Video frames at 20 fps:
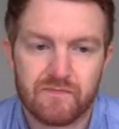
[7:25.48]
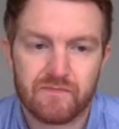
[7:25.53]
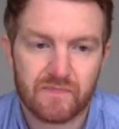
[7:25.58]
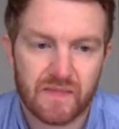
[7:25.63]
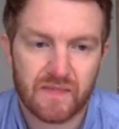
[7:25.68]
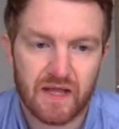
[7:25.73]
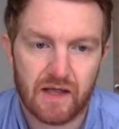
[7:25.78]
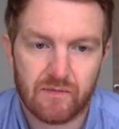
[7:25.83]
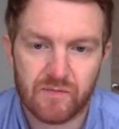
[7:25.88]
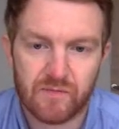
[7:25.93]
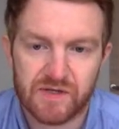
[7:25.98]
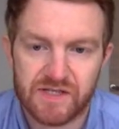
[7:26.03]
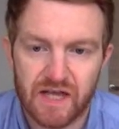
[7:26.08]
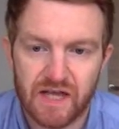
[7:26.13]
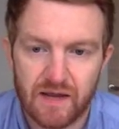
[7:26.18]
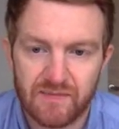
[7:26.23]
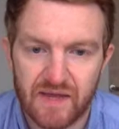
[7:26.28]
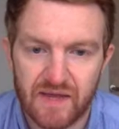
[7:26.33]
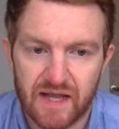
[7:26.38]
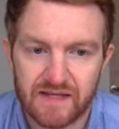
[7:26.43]
And we
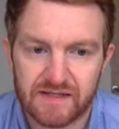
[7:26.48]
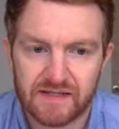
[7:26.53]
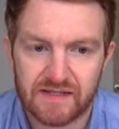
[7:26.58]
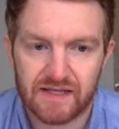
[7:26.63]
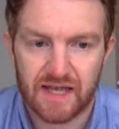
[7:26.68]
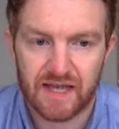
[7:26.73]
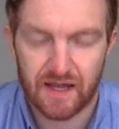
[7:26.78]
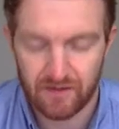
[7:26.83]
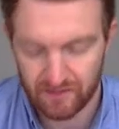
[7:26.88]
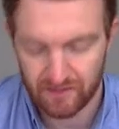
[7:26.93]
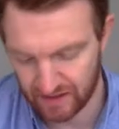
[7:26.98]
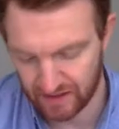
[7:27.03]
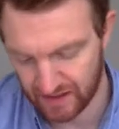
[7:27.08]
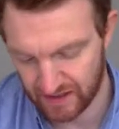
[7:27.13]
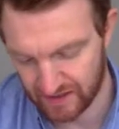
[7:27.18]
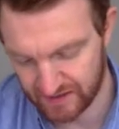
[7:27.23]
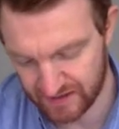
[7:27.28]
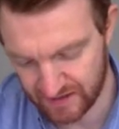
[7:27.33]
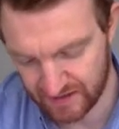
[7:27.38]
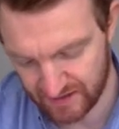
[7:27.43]
type that into the
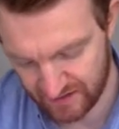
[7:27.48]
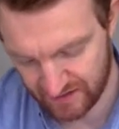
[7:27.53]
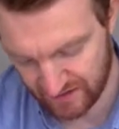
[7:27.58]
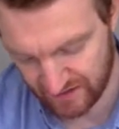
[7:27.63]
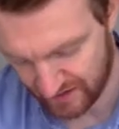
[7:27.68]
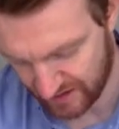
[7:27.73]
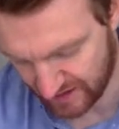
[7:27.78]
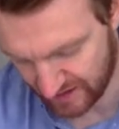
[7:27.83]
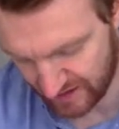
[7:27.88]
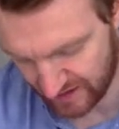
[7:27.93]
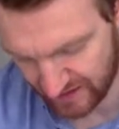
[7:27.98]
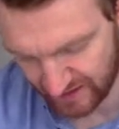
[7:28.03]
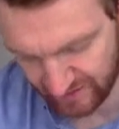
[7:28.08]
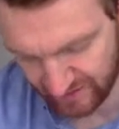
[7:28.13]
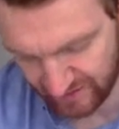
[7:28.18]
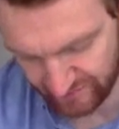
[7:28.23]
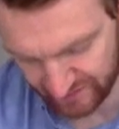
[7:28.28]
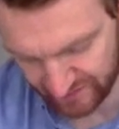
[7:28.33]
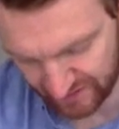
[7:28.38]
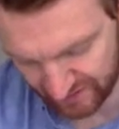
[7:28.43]
calculator, and it
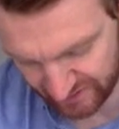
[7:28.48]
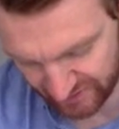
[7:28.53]
gives us